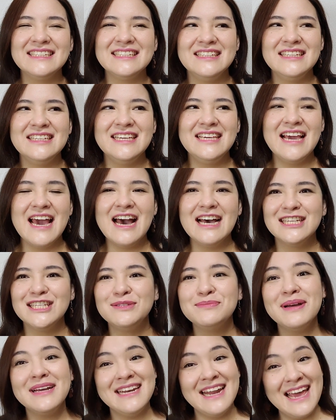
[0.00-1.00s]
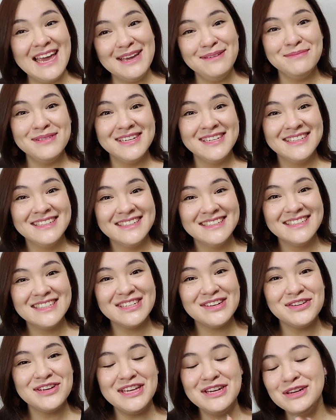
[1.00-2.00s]
he asked my name.
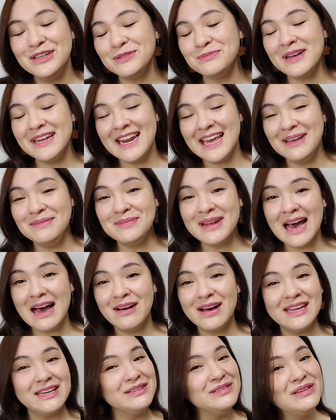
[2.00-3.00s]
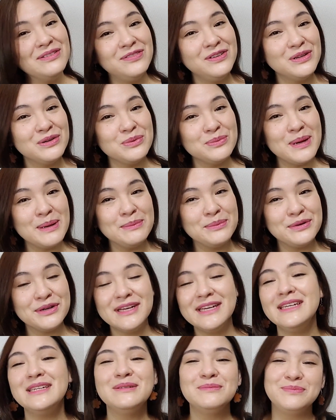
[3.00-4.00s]
So he knows my name now. I don't know if he'll remember
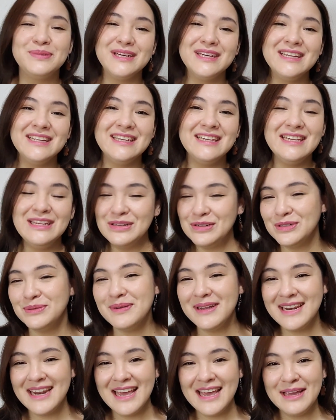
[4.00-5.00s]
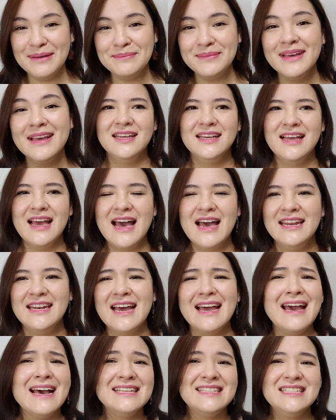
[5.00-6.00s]
it, but he knows my name. And I
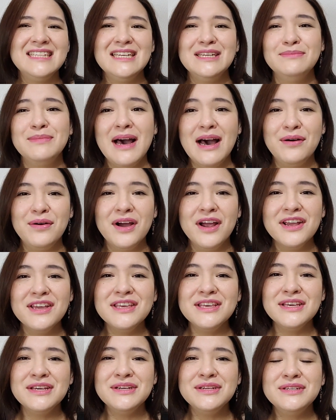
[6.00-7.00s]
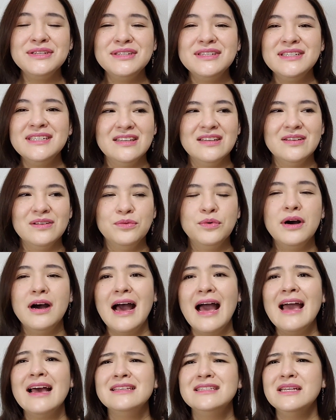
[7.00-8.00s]
asked him, how are you? Well,
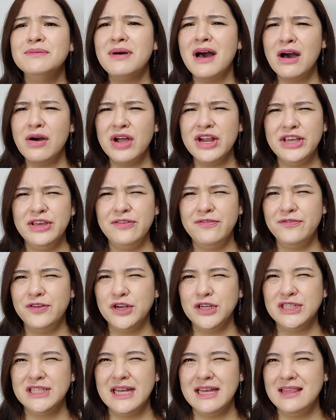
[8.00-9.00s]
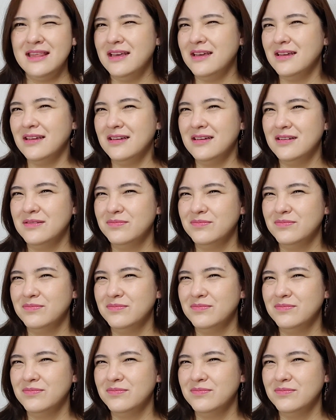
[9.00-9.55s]
I asked him, how are you first, I think.